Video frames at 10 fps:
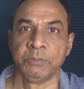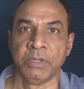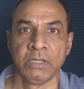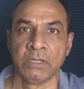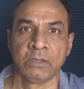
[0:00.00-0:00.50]

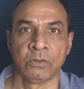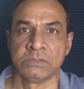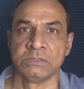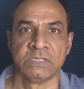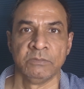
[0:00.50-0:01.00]
Pelican
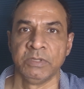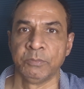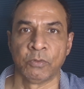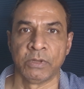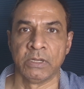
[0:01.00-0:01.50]
crossings have been
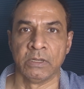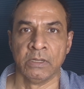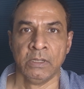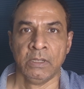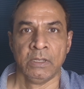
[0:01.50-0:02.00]
provided,
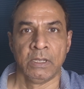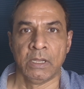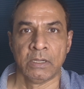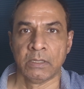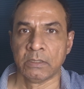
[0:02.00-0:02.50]

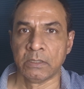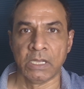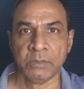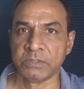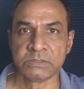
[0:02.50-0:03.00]
and
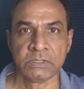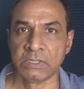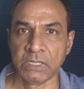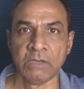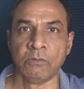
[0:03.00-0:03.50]
I must say
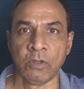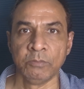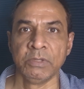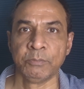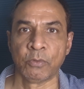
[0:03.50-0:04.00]
they have all
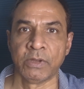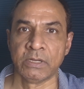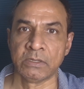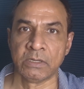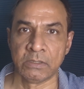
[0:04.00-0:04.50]
been
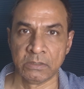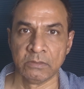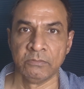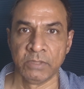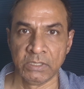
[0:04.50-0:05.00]
provided at
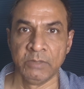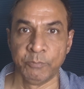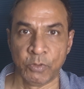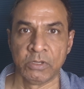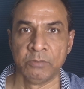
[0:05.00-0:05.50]
very
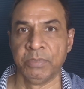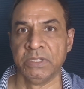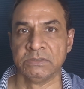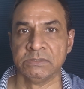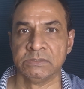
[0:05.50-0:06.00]
important
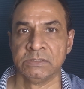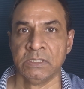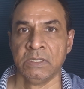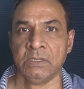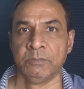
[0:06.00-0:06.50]
places
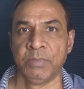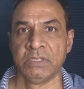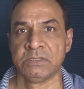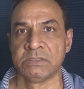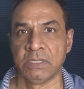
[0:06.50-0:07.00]

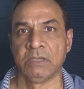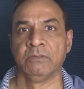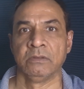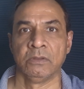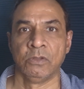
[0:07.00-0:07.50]
like
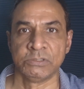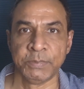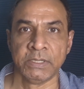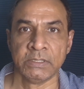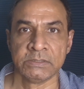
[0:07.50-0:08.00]

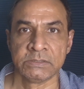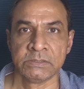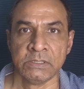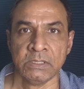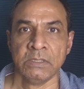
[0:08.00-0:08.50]
hospitals,
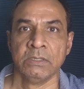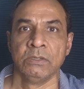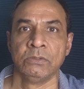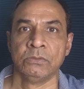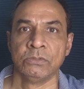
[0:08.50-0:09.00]

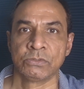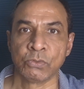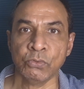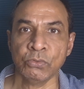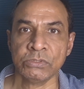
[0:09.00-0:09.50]

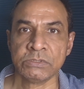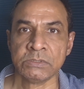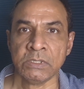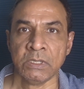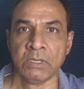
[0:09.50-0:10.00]
schools,
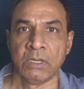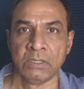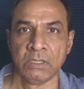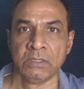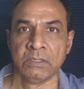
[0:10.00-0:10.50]

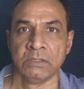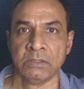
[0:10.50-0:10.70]
and then